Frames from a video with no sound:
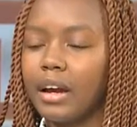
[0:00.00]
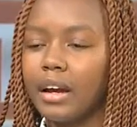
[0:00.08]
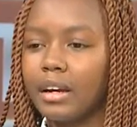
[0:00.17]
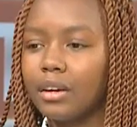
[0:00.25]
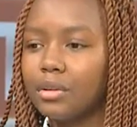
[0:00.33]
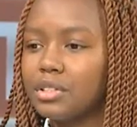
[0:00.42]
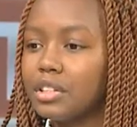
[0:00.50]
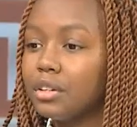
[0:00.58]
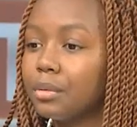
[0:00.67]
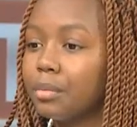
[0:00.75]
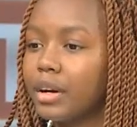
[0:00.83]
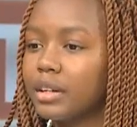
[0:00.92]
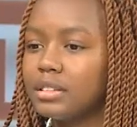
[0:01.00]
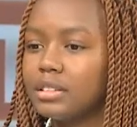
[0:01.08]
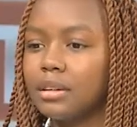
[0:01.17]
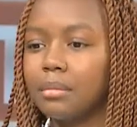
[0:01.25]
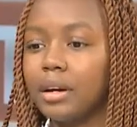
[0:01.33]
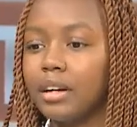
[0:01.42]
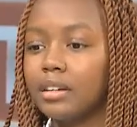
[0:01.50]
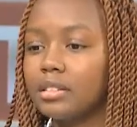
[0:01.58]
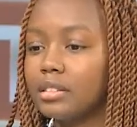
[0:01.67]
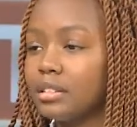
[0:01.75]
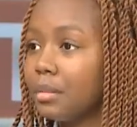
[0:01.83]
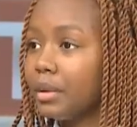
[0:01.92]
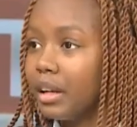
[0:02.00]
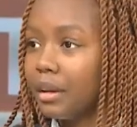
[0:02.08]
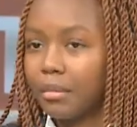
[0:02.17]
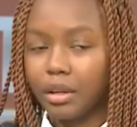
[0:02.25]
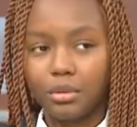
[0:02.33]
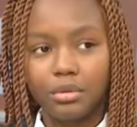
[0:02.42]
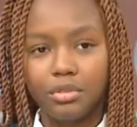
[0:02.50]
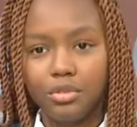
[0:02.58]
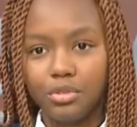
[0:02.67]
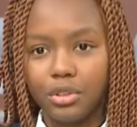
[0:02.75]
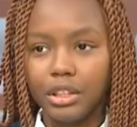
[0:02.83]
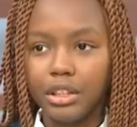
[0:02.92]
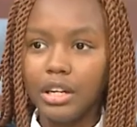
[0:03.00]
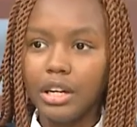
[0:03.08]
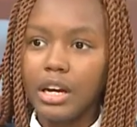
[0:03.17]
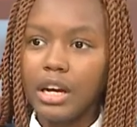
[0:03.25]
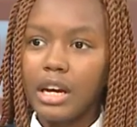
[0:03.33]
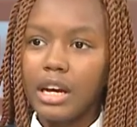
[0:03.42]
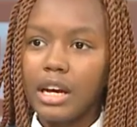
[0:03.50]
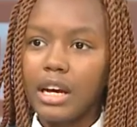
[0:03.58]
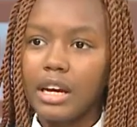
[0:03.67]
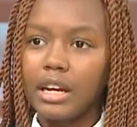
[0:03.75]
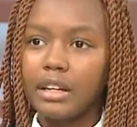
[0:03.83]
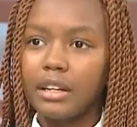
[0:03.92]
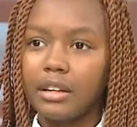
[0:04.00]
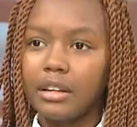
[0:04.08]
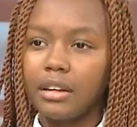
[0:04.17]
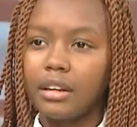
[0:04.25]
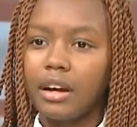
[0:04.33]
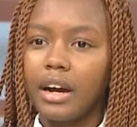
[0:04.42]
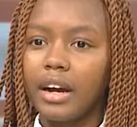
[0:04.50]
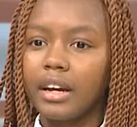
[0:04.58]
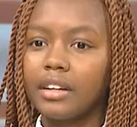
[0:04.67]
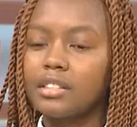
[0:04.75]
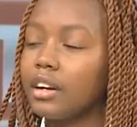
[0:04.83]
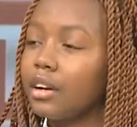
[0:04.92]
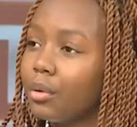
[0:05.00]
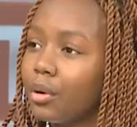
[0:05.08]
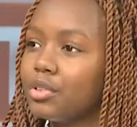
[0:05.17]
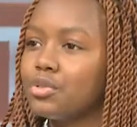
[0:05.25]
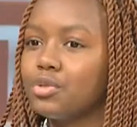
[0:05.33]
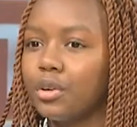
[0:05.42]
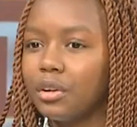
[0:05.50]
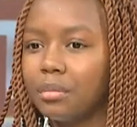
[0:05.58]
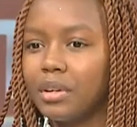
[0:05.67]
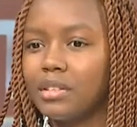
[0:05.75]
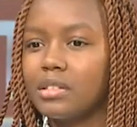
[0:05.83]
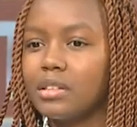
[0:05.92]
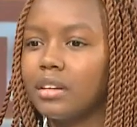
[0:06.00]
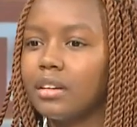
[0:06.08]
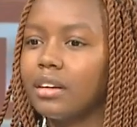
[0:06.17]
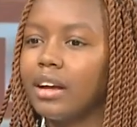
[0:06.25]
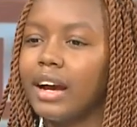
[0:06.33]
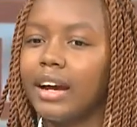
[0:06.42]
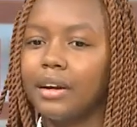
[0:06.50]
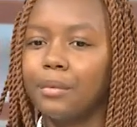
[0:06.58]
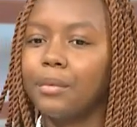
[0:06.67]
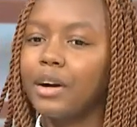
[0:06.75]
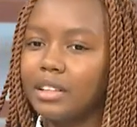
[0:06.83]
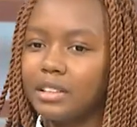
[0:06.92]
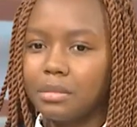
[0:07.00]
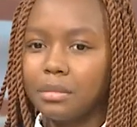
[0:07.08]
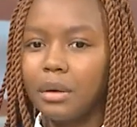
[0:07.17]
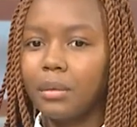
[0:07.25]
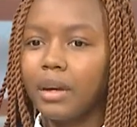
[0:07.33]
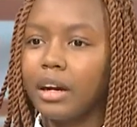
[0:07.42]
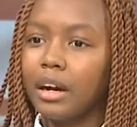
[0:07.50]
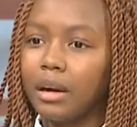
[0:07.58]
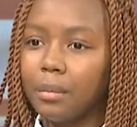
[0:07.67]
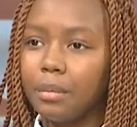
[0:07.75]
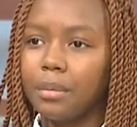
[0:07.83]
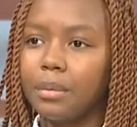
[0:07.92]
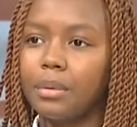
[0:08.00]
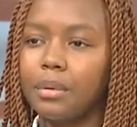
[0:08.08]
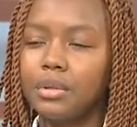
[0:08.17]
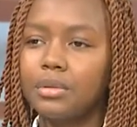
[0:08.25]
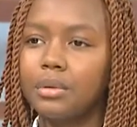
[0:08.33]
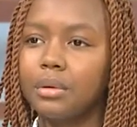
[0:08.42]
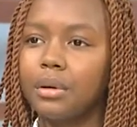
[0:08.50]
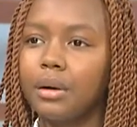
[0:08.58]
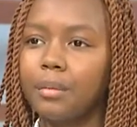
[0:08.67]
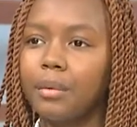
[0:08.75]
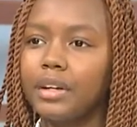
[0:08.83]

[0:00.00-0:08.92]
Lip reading: I continued practicing. My sister became my coach, John, and I started going to tournaments, and I worked my way up to a